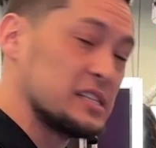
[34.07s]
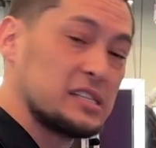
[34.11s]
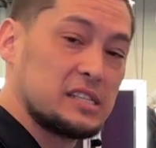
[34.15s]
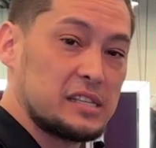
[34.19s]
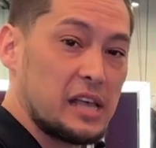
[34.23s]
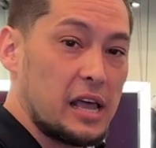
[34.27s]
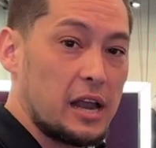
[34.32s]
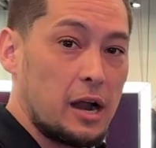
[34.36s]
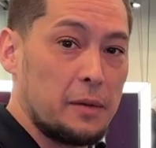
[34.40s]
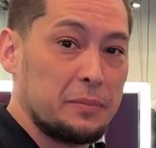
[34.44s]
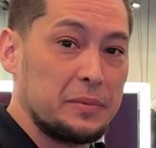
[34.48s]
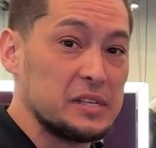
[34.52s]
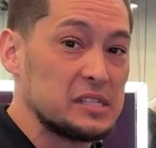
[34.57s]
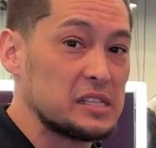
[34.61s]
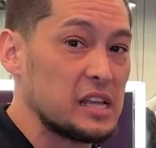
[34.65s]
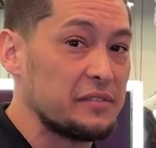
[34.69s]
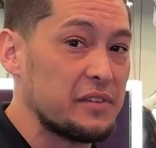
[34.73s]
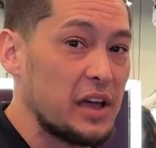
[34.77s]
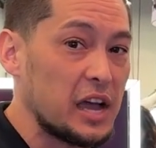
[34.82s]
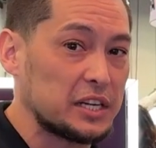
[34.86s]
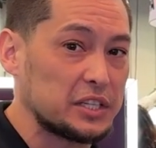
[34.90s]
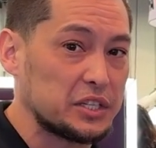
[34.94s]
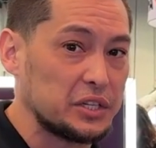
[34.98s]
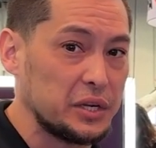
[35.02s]
setup is they've
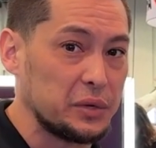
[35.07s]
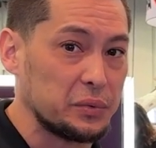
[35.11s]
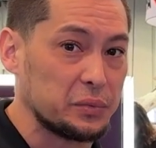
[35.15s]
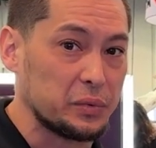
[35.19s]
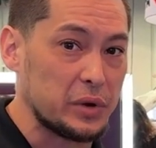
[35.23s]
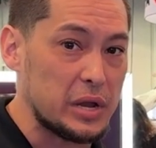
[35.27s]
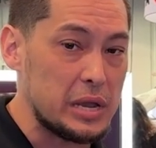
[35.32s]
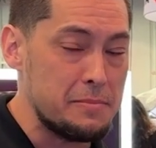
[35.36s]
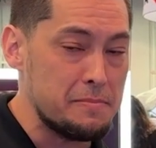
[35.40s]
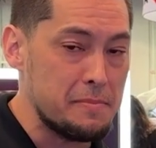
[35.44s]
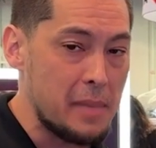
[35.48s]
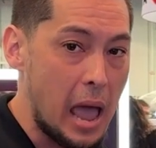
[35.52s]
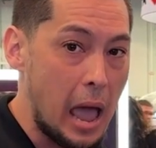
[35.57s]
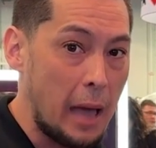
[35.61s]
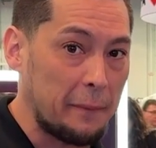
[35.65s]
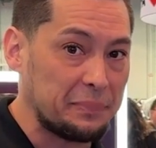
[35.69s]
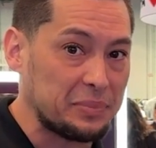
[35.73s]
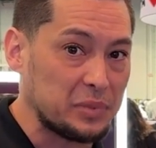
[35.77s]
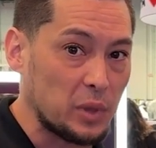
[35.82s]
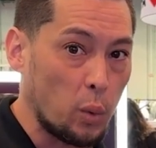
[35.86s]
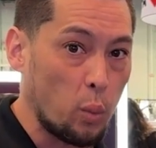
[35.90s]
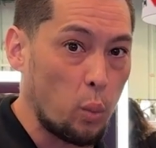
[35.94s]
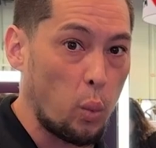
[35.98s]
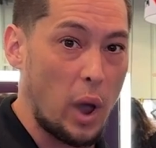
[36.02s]
actually remapped
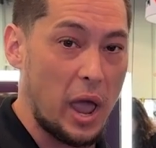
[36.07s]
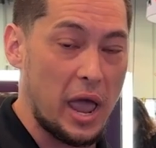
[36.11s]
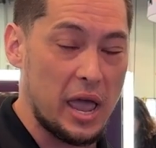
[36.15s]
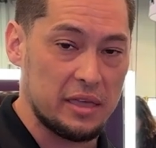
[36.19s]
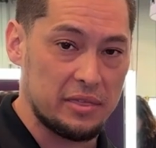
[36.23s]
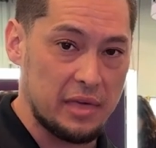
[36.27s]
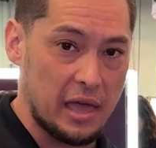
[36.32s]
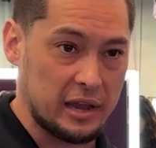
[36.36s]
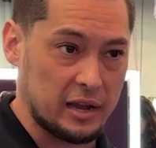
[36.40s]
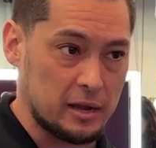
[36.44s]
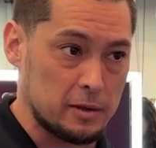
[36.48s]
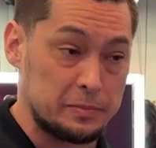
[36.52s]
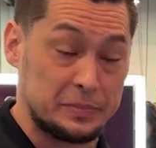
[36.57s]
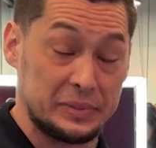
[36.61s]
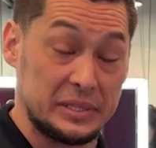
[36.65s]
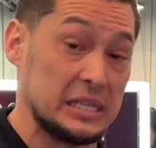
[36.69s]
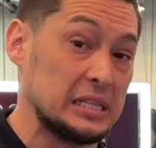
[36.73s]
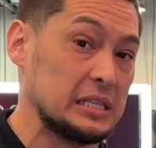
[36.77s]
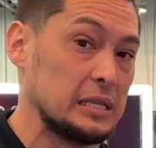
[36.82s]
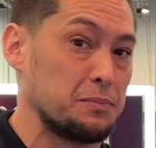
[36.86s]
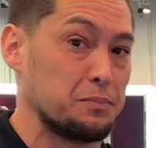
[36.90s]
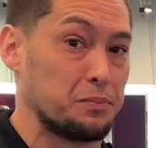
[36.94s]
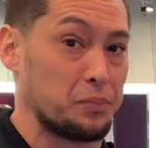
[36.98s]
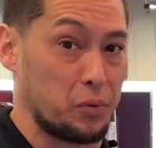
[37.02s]
the way they
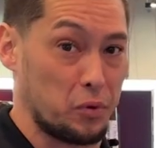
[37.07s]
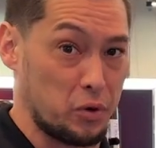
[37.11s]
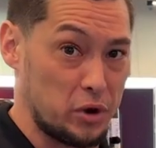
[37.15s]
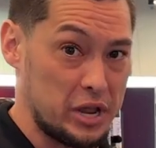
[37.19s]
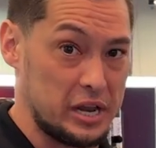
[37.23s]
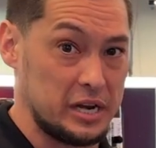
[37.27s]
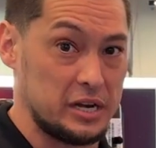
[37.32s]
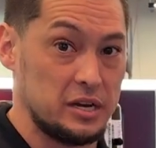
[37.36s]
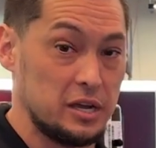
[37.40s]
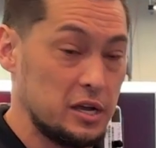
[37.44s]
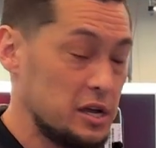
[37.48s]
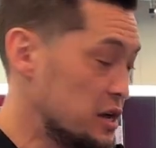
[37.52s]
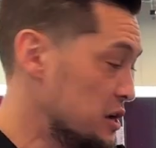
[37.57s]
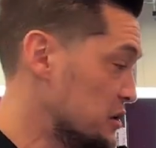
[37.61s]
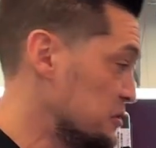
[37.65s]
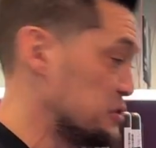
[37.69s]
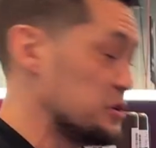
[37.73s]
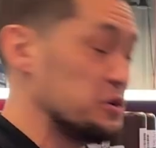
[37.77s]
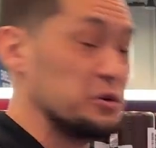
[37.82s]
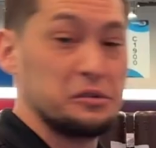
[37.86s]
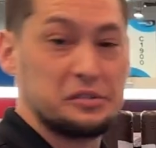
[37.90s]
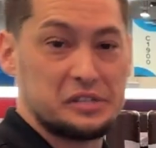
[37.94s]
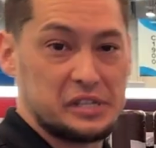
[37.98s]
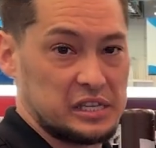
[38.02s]
completely print
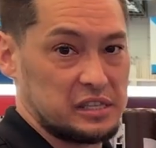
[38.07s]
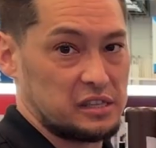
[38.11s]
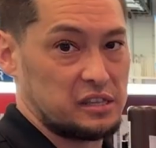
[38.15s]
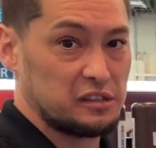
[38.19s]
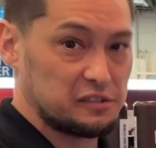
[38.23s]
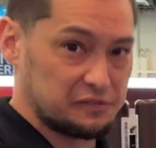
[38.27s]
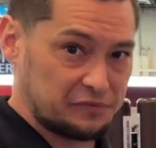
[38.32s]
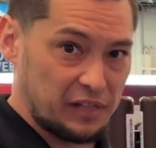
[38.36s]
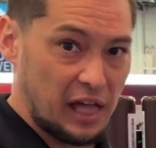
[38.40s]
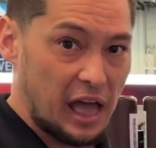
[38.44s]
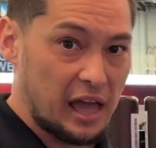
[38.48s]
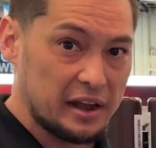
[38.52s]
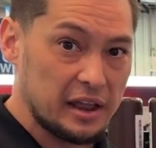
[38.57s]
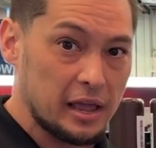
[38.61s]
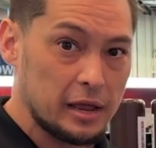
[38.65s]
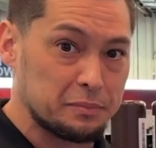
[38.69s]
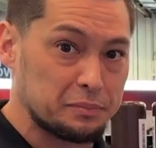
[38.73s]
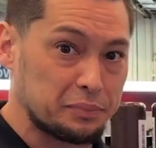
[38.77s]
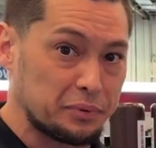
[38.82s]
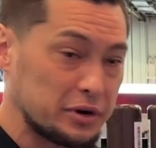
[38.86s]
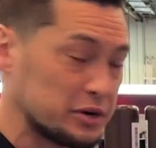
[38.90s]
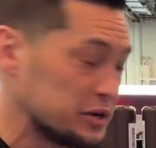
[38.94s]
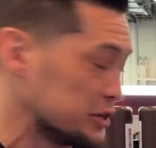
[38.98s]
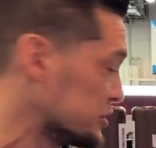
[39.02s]
using these flathead
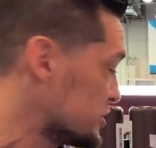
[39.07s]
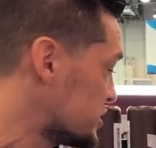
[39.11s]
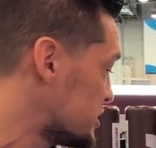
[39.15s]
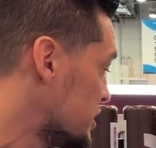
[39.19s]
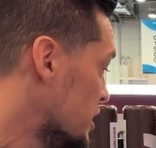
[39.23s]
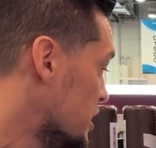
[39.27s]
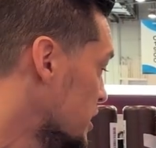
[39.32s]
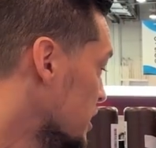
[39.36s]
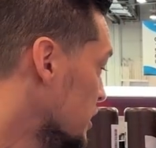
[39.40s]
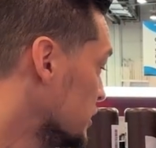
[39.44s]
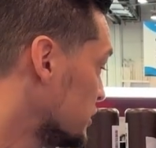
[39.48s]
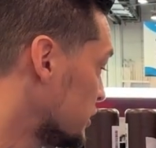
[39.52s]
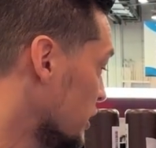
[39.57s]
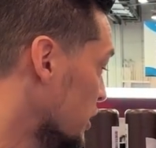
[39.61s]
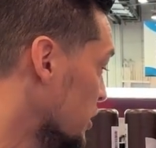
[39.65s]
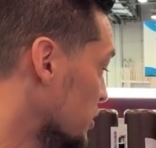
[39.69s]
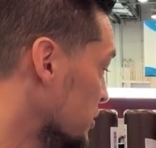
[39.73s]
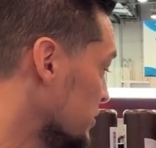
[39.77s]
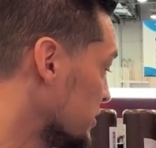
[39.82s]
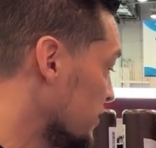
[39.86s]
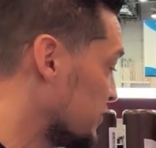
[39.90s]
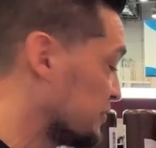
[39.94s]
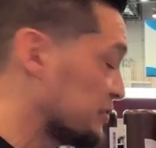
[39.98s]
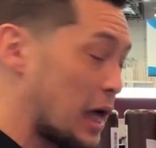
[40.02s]
printers. So
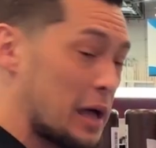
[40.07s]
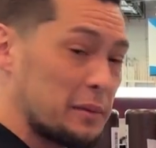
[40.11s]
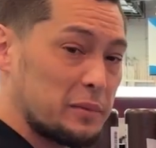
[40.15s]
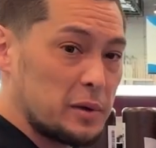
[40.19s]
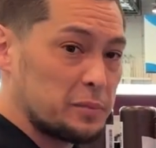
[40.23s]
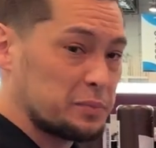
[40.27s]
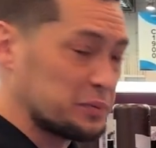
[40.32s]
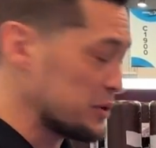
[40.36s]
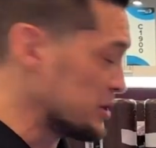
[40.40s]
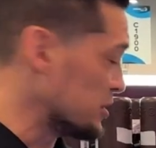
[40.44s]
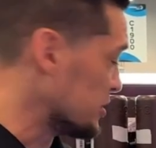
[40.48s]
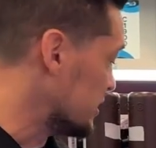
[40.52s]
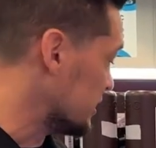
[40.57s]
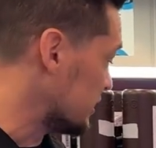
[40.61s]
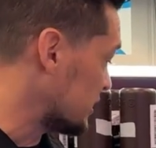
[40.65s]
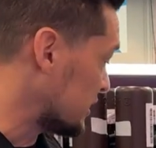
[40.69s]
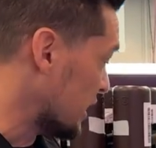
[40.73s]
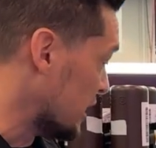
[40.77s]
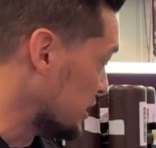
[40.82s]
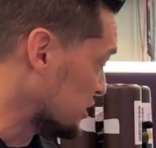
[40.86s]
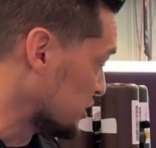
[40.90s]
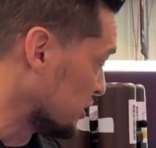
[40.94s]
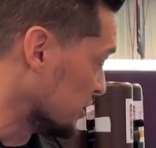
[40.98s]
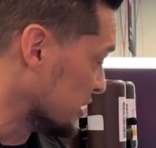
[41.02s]
the flatbed printer
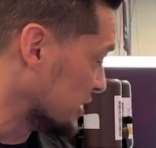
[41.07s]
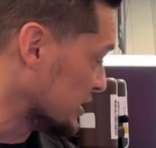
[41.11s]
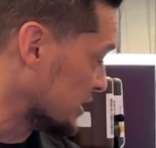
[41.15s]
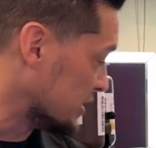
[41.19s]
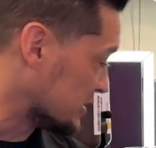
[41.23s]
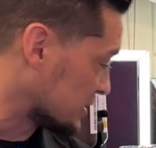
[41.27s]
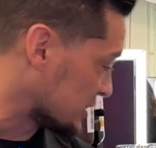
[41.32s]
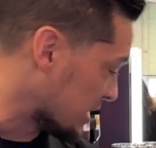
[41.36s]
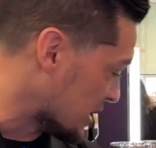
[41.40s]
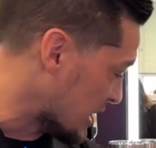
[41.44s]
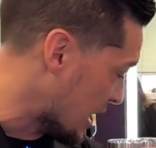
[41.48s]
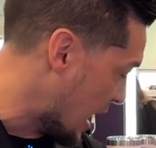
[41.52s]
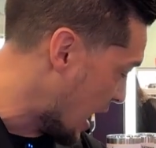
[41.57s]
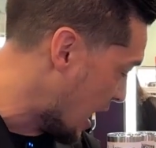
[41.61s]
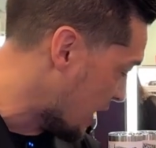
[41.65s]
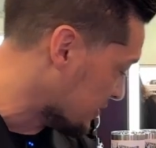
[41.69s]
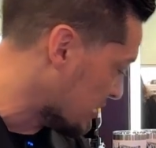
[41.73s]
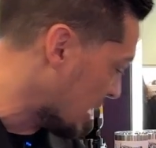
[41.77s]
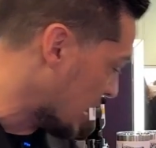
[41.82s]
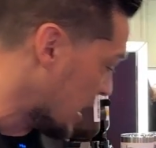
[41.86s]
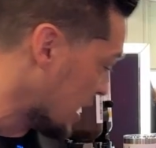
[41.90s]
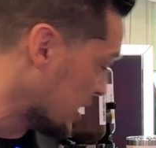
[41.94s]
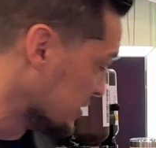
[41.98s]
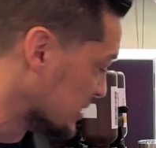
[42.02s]
essentially is gonna have a
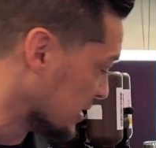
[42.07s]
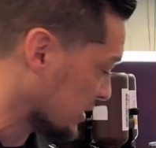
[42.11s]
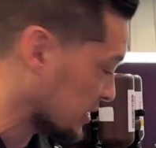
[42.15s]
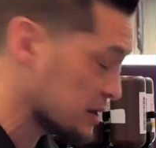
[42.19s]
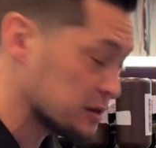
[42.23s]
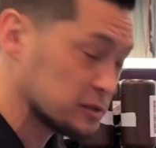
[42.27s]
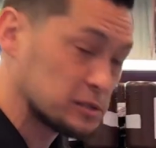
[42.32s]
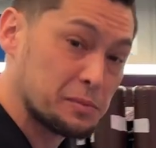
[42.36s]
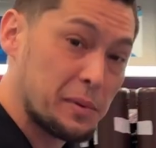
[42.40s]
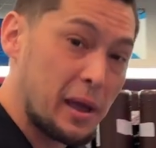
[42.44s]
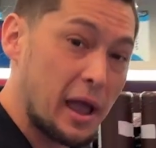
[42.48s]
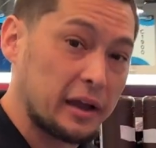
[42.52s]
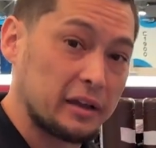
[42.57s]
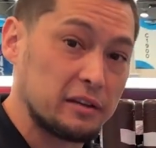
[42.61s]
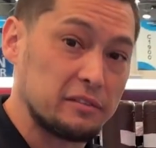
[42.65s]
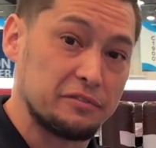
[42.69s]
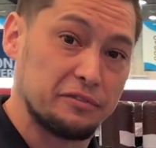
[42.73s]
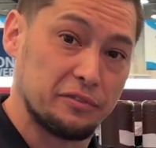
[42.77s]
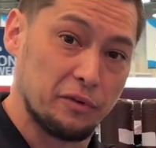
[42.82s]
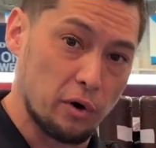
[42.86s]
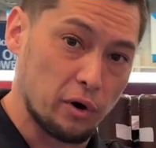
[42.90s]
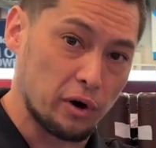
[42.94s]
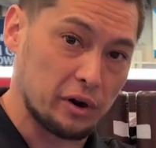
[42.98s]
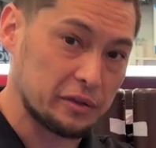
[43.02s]
head that goes back and
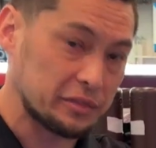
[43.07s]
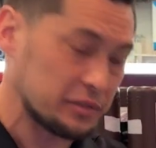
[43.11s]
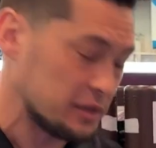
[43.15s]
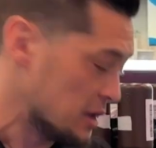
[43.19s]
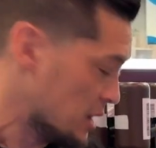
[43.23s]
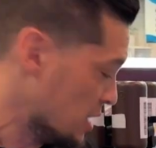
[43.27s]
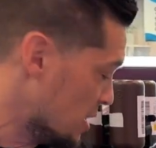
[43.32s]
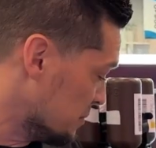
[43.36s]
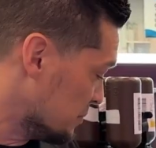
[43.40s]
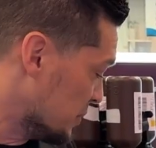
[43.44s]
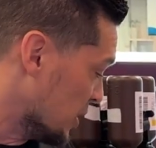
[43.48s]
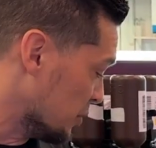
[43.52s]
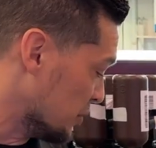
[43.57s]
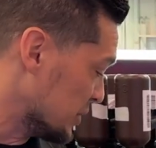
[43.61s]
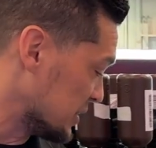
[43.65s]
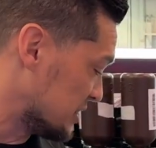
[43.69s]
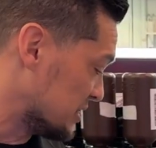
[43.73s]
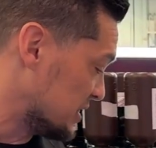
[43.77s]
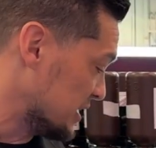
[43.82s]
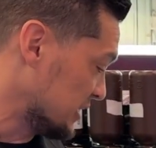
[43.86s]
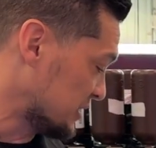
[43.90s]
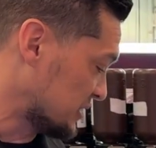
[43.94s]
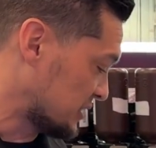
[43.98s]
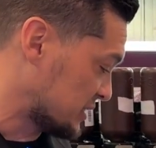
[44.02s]
forth. But with
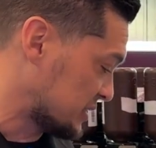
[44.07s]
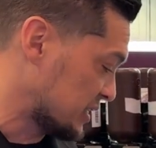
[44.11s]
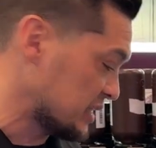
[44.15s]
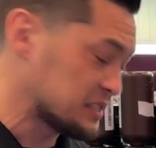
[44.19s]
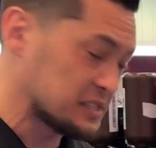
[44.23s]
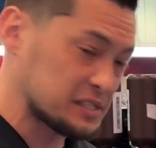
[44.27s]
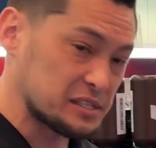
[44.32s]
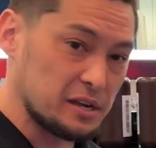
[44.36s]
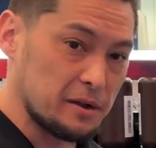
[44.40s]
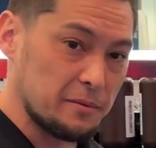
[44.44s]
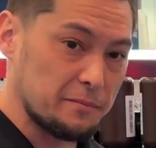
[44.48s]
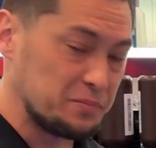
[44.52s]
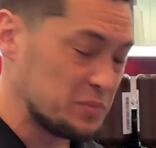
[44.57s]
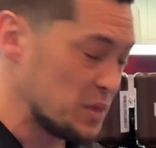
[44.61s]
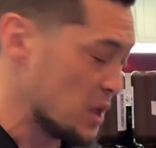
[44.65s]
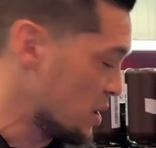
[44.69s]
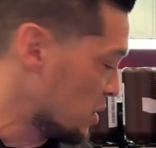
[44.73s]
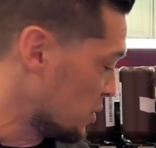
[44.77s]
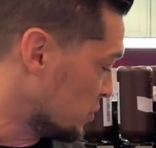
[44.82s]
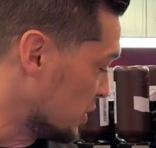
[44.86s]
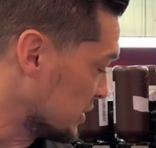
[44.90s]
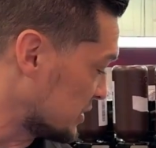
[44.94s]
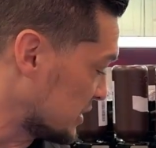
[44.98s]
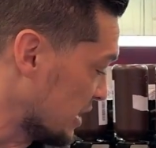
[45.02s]
this system,
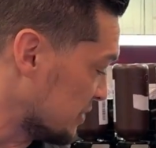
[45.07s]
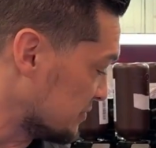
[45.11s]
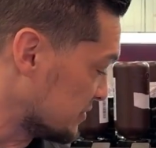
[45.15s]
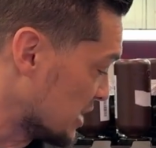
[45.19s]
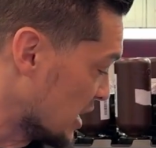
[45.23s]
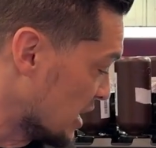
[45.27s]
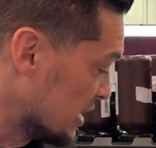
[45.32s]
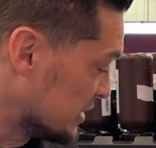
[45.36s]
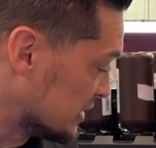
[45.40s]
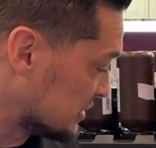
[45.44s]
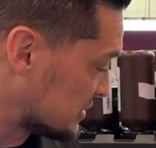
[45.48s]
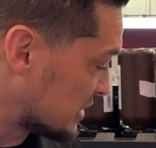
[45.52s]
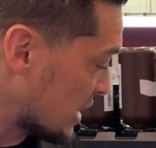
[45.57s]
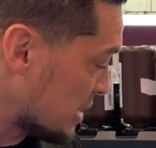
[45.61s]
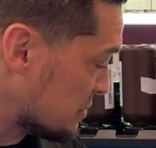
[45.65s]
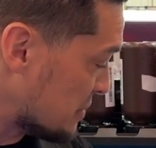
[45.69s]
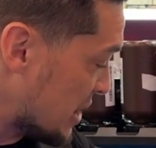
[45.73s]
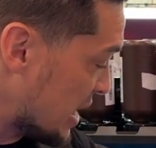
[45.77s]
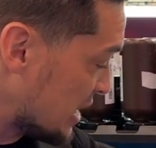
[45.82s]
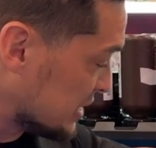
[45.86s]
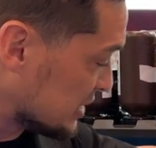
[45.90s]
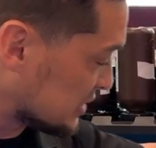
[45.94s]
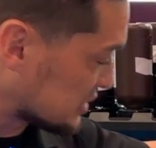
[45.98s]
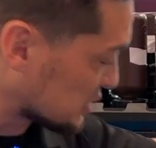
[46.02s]
what they've done is they
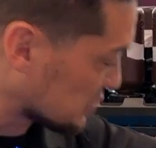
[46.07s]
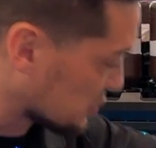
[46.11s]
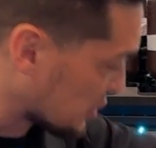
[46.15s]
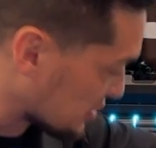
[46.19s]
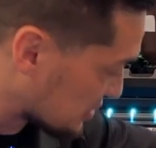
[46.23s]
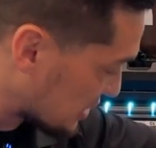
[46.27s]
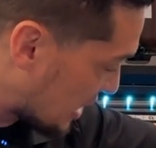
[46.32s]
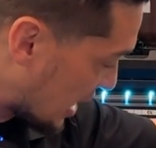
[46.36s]
made it to where the